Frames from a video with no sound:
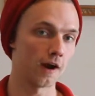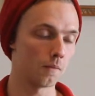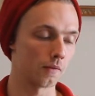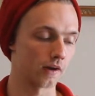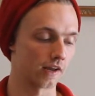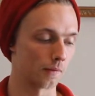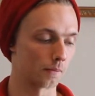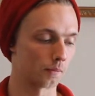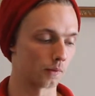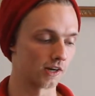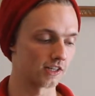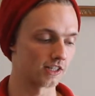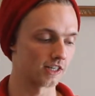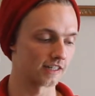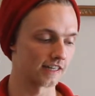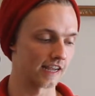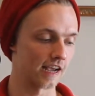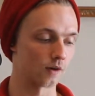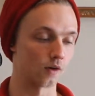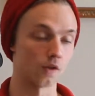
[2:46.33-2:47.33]
We're going to press it
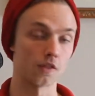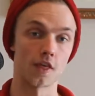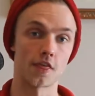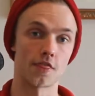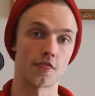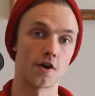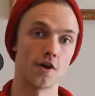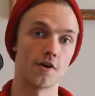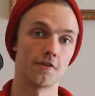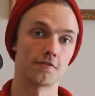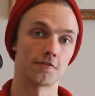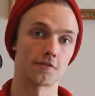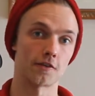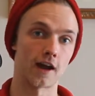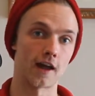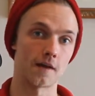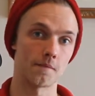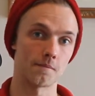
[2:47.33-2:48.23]
down on the 3rd fret.